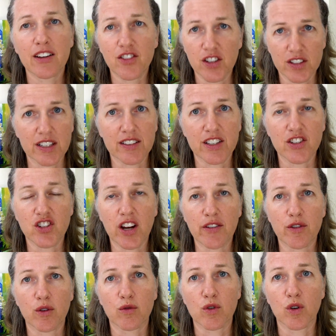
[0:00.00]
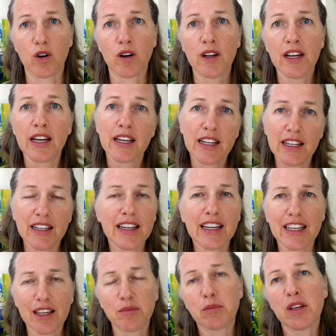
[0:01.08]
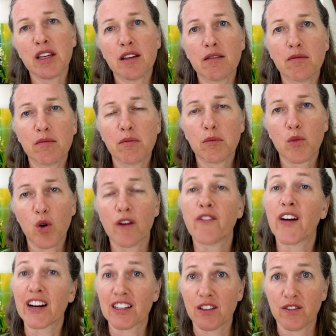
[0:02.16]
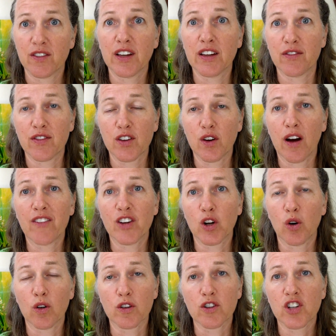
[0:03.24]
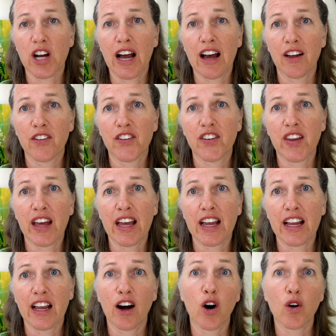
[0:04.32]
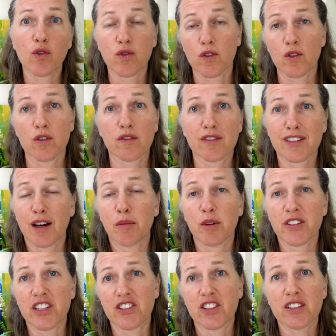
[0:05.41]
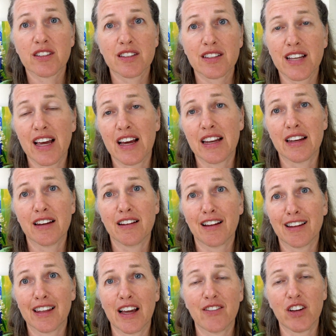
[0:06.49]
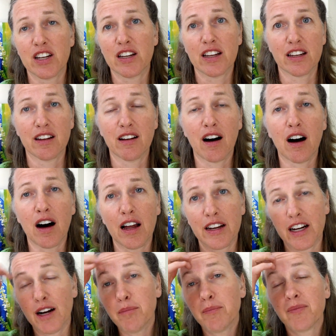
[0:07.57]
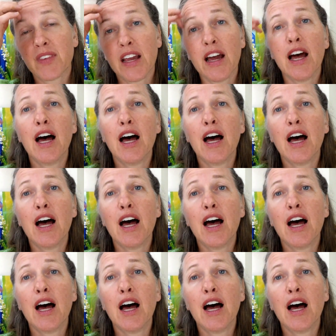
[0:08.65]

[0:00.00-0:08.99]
just as a general rule. It can be more effective if you have an older child, say over double digits, 10, 11, and on up.